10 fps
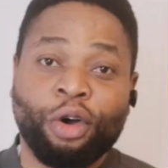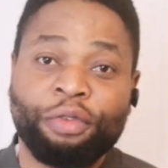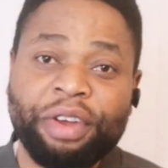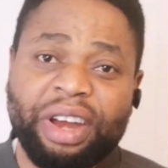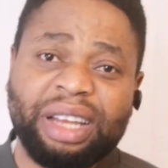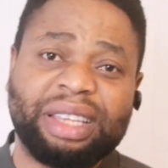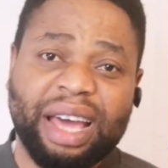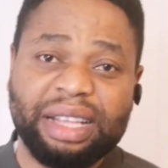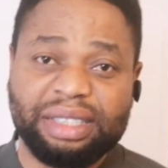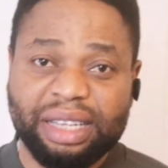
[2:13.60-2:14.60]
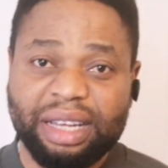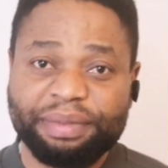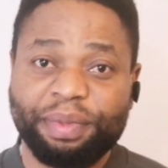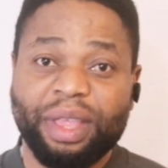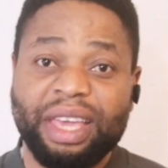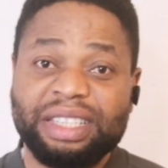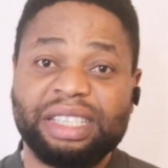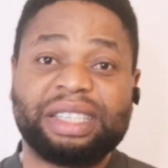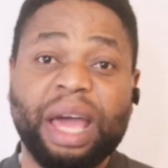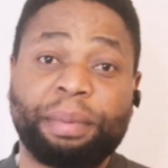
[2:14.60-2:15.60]
Ovarian cancer is
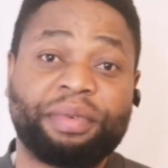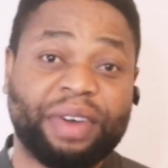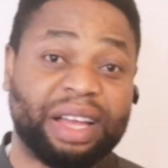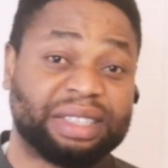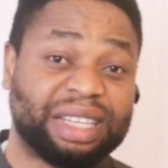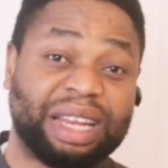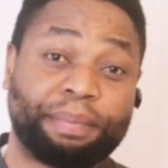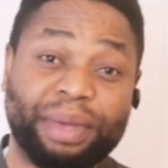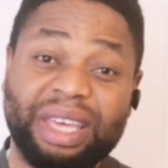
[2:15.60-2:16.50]
a type of cancer that